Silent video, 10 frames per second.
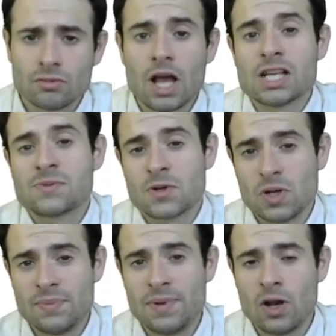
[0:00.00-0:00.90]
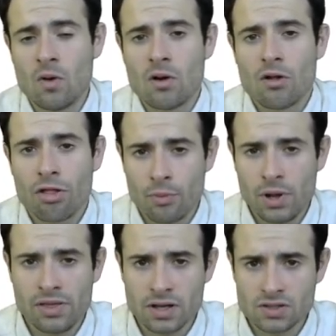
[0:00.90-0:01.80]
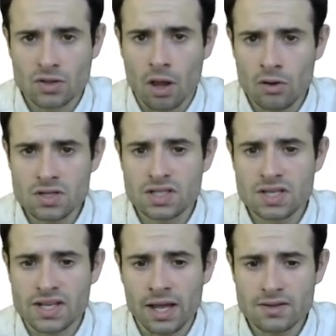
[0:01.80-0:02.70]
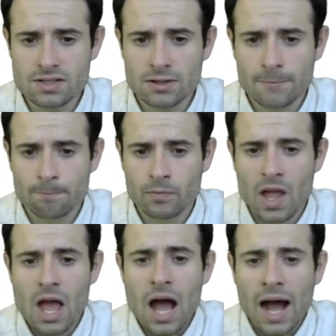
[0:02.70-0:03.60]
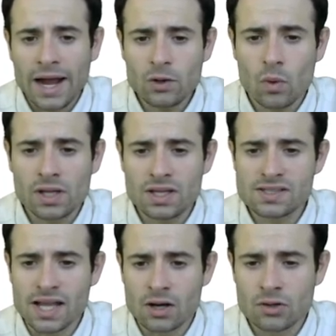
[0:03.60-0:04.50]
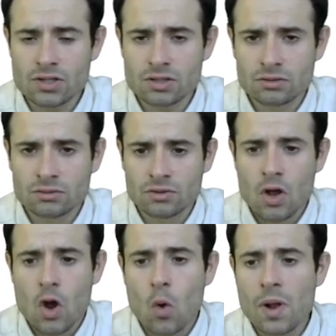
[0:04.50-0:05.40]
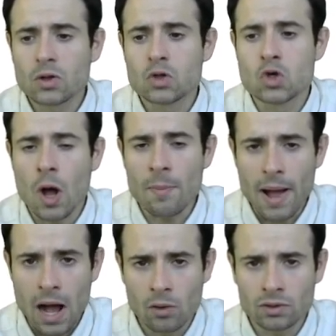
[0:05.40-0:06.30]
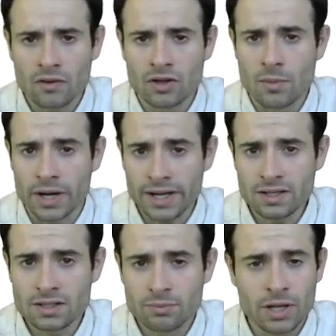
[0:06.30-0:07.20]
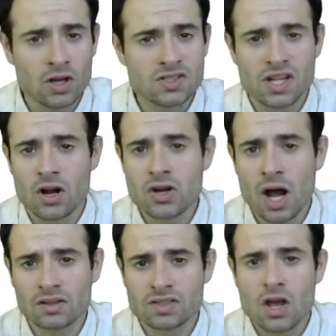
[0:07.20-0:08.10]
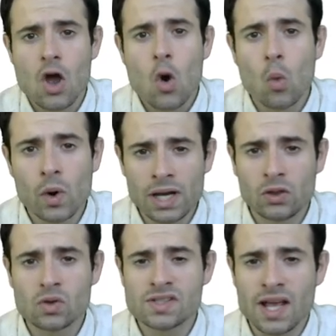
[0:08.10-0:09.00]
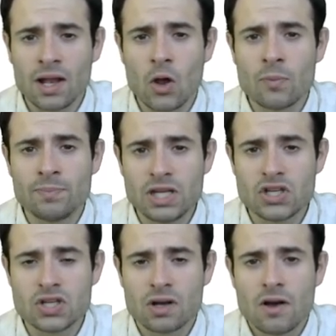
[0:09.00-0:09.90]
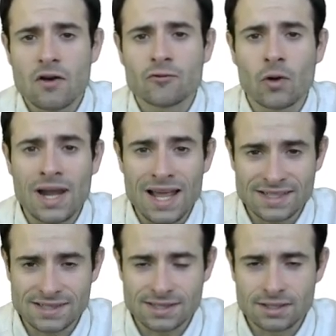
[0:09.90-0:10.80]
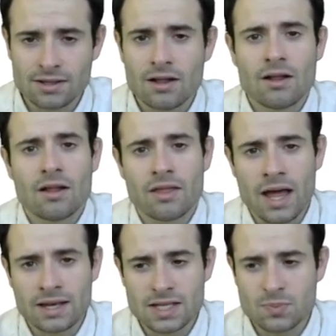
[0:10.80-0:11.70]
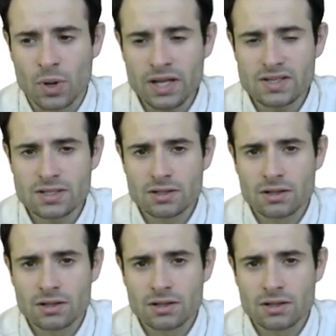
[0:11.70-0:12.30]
especially below $3,000 in this case, high-quality sellers will drop out of the market because they are not willing to sell a peach for less than this price,